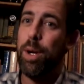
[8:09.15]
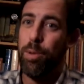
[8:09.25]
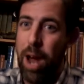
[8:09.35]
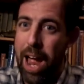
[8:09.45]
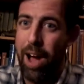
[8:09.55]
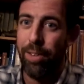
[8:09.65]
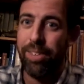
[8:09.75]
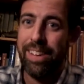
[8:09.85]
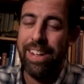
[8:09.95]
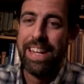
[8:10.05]

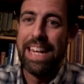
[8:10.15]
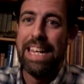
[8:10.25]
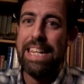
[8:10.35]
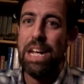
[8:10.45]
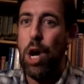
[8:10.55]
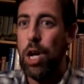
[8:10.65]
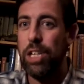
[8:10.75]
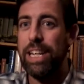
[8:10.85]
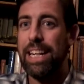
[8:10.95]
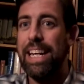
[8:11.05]
around in the
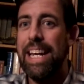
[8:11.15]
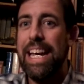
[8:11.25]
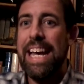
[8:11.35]
Arctic.